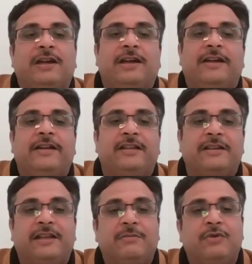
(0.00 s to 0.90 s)
and
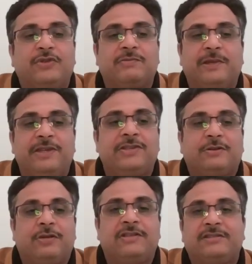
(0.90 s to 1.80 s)
learning about speech and
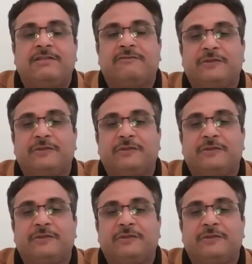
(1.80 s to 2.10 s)
all that stuff.